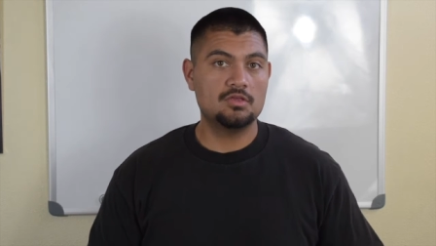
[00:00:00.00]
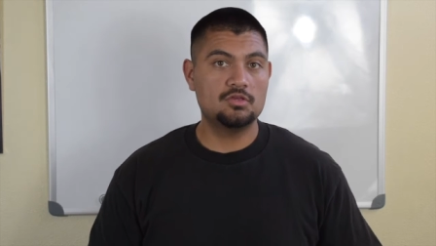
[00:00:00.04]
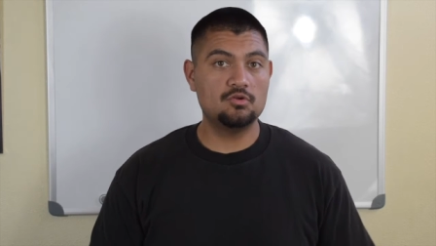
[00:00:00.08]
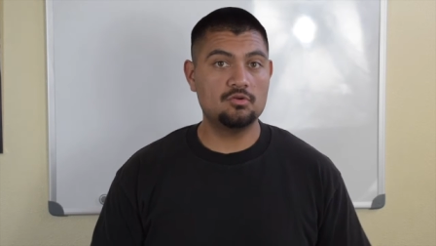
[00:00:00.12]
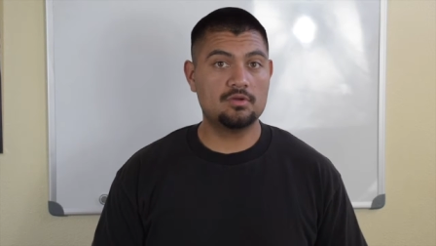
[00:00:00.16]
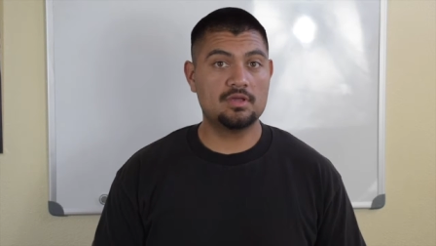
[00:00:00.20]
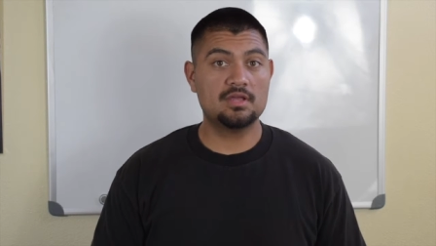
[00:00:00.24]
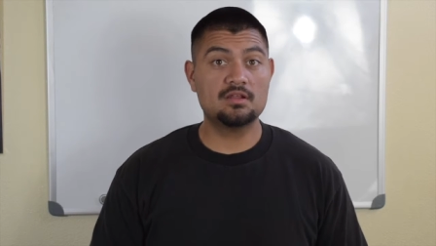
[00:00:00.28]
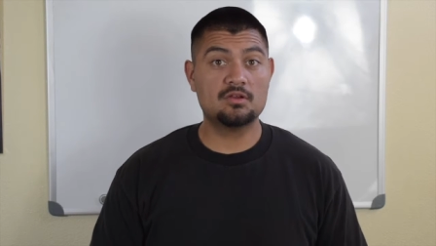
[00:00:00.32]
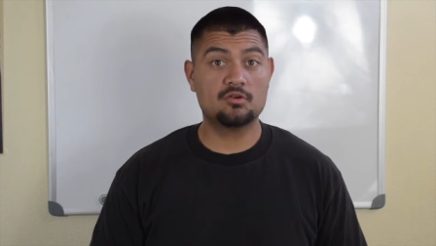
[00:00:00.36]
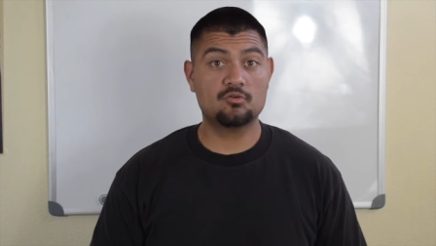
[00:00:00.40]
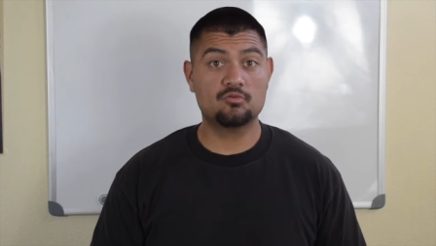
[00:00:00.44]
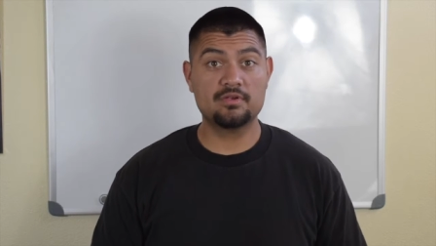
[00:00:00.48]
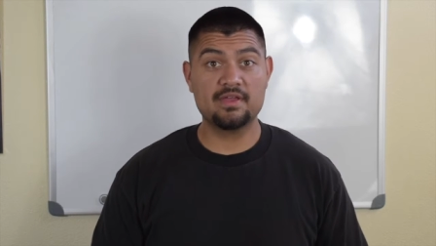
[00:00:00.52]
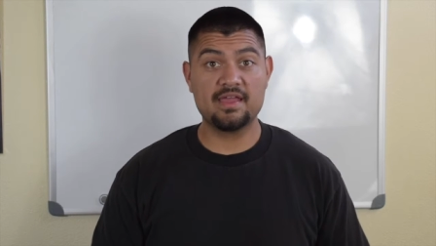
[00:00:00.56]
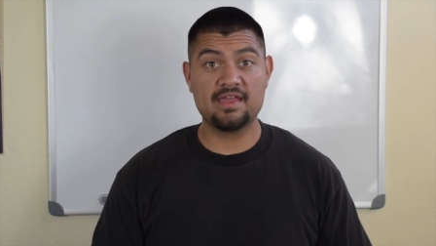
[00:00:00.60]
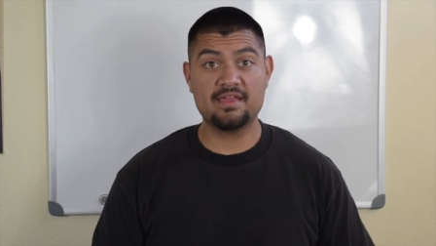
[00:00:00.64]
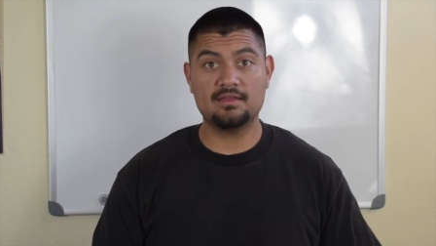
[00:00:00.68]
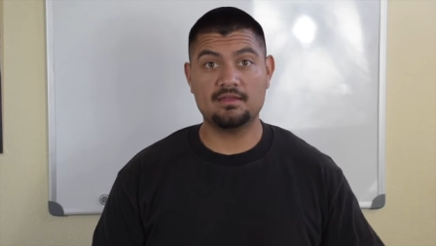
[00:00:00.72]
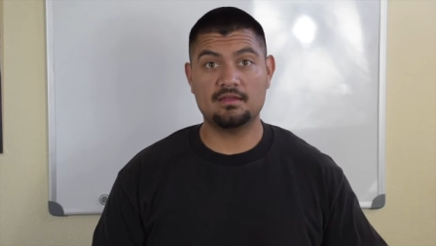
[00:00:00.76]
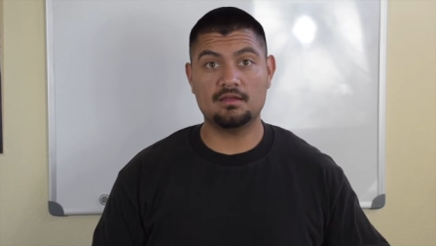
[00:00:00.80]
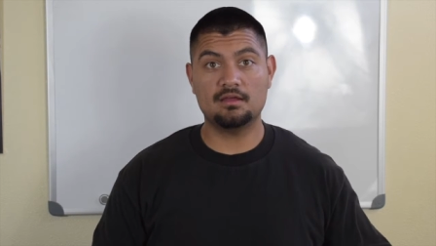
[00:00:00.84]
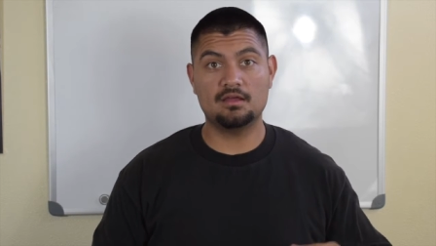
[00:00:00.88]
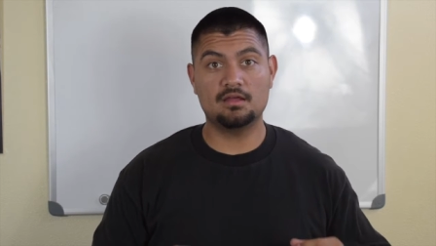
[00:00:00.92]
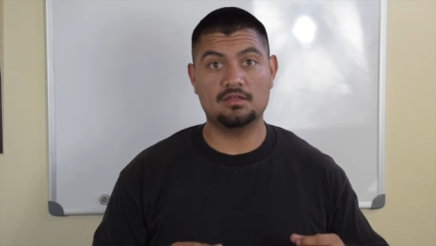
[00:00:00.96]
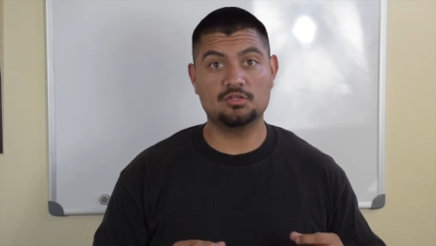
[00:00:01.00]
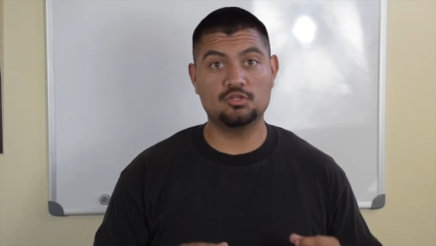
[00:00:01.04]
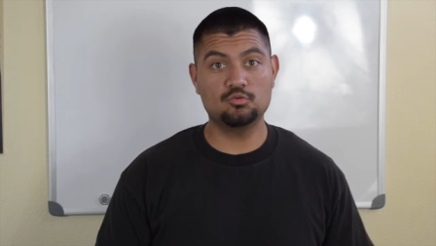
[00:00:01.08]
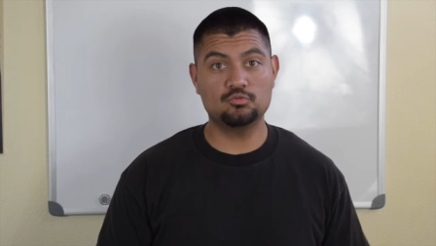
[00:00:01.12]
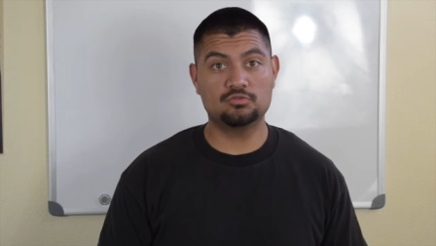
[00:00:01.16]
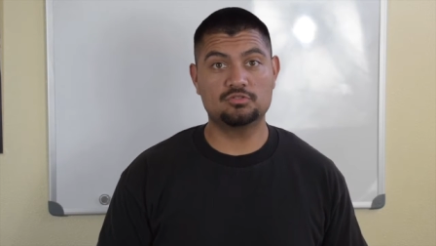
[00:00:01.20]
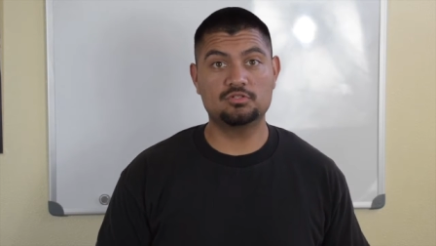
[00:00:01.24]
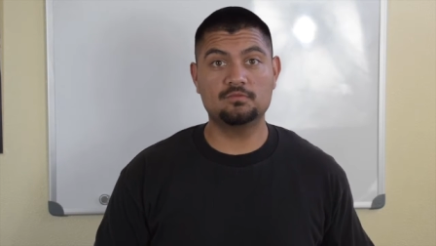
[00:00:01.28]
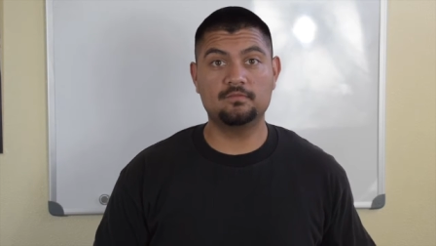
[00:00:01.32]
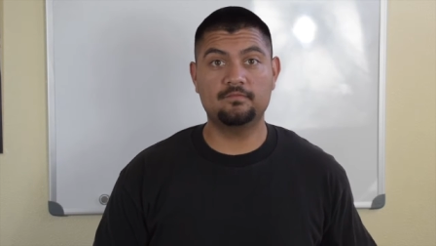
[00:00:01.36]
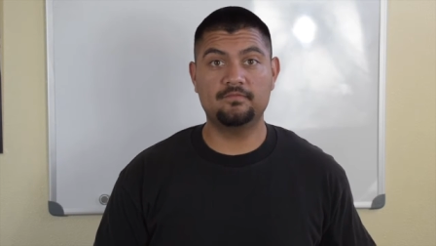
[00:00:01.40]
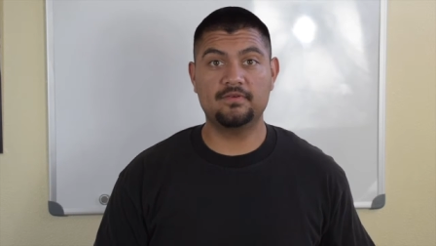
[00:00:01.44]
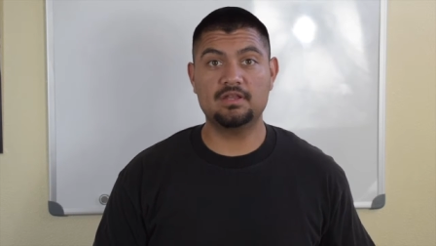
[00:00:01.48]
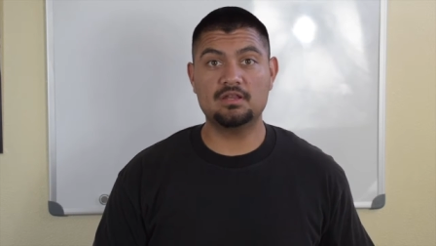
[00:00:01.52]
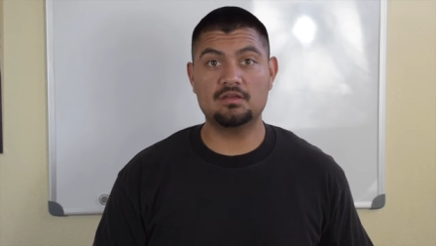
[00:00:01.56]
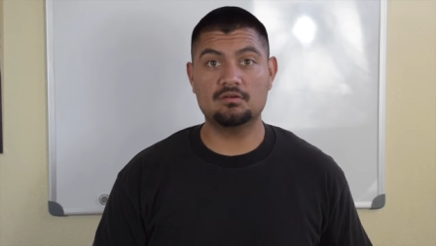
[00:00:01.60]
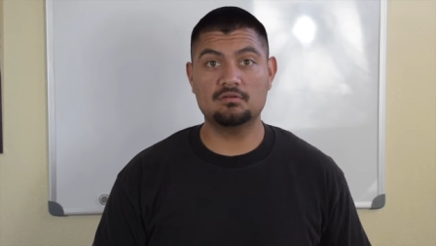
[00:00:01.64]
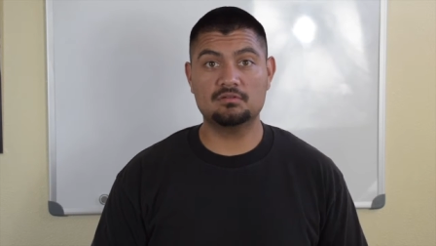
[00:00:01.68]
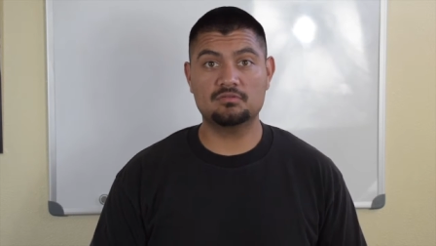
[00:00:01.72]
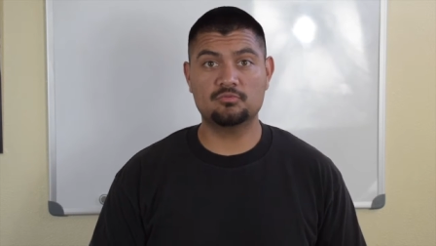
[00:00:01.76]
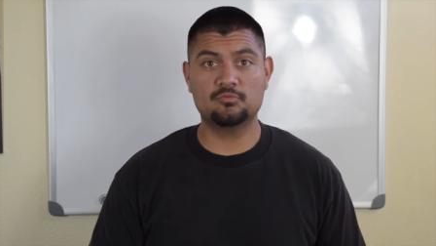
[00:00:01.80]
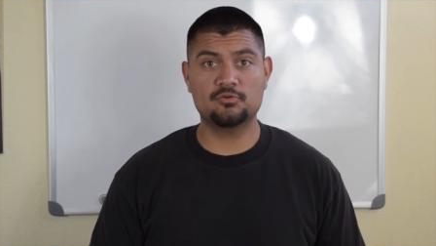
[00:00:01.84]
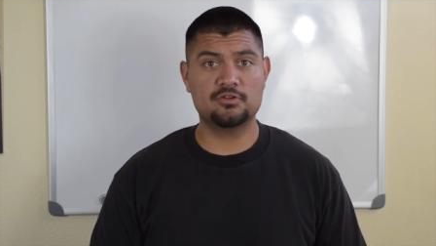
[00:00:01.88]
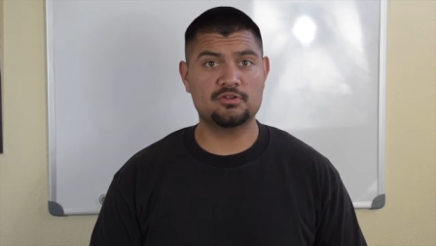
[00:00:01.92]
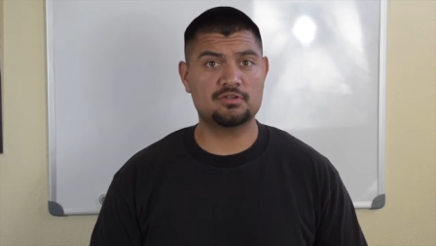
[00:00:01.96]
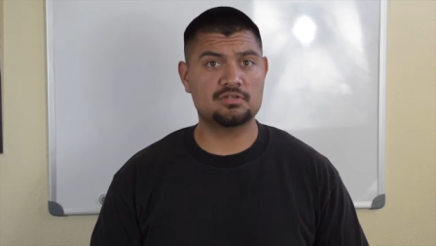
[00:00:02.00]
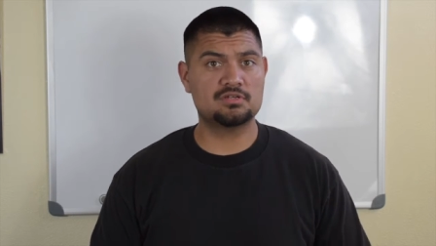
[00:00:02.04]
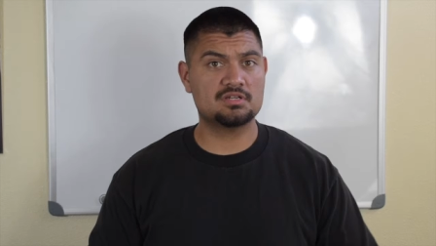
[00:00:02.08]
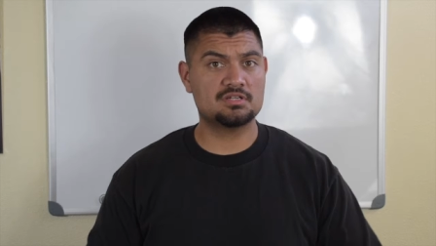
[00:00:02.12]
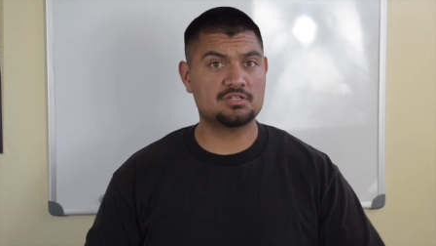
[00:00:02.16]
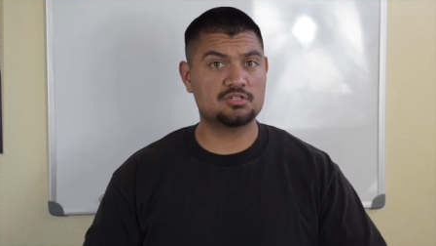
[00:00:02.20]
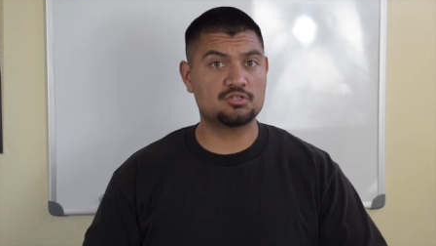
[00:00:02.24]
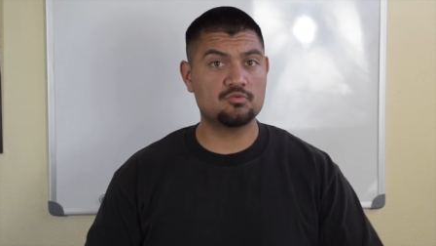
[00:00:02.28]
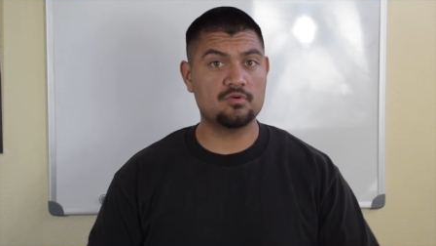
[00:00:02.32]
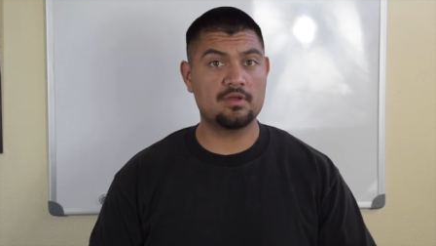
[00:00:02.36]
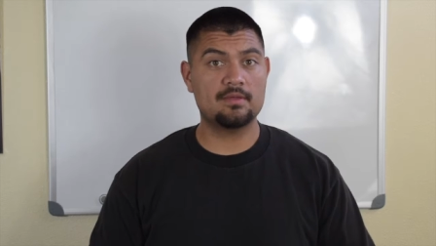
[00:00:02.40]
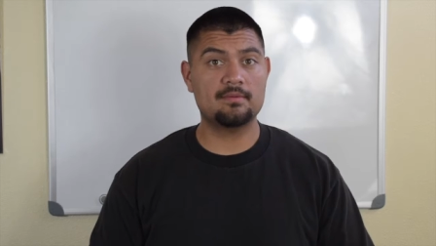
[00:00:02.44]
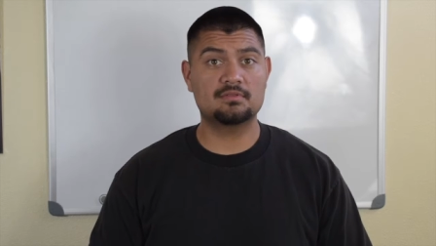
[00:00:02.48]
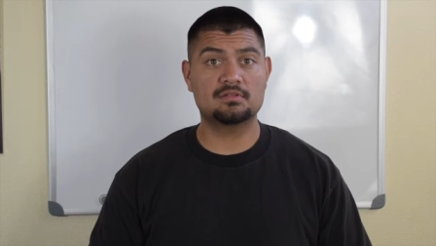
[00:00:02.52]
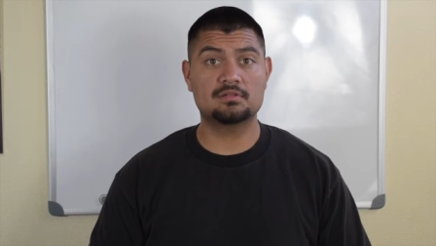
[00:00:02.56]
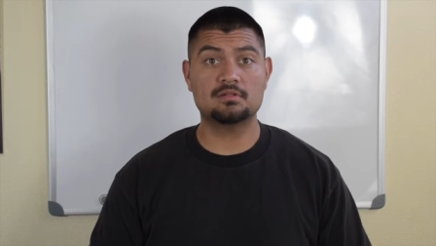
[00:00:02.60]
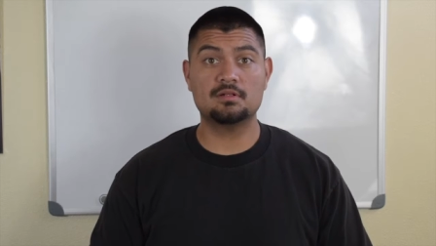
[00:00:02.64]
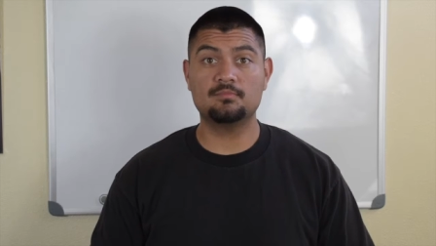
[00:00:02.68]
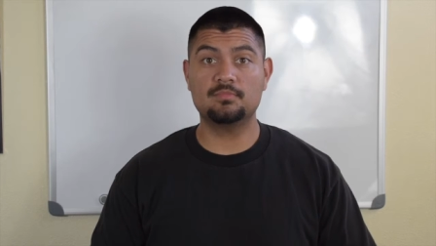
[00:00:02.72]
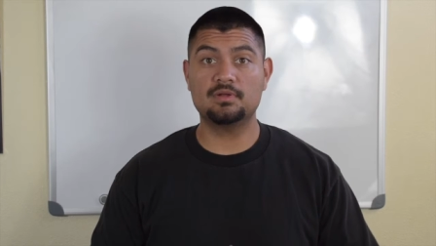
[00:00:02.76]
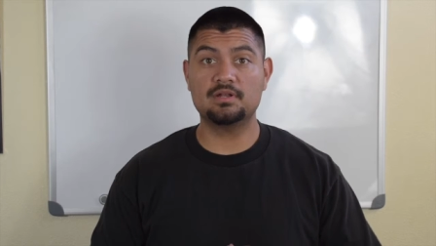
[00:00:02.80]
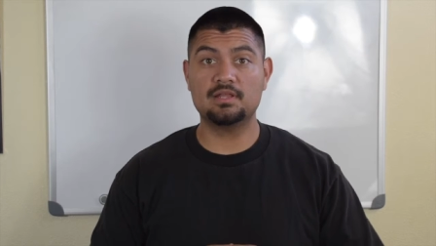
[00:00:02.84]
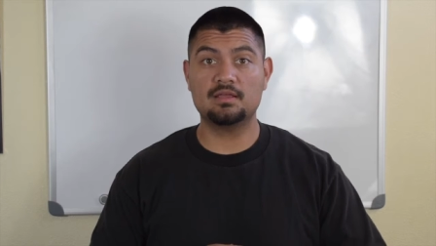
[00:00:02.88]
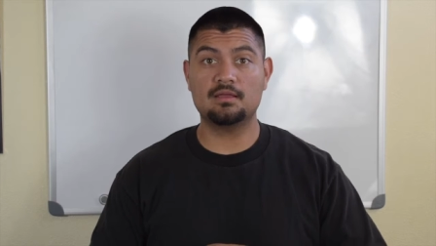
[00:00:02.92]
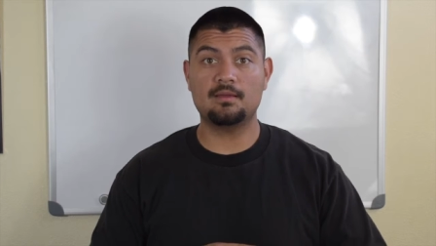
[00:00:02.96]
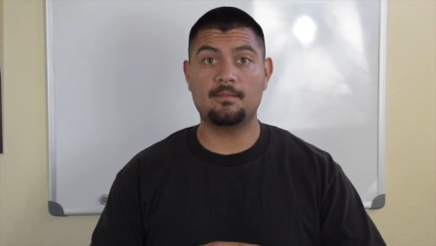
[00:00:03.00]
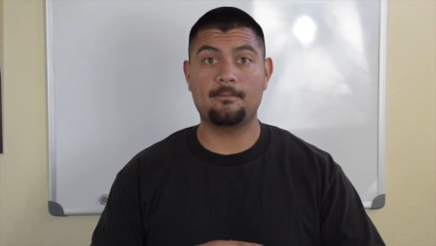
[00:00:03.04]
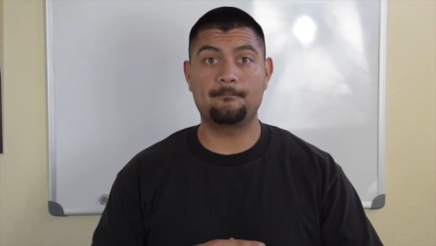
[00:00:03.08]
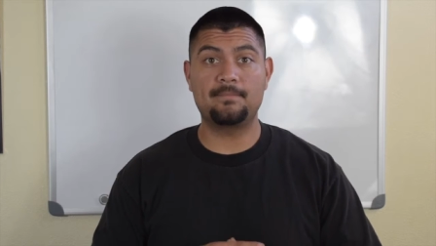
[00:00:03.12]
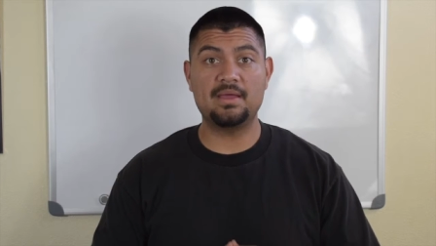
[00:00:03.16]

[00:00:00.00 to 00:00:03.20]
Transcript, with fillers: You can create YouTube videos where you're just showing somebody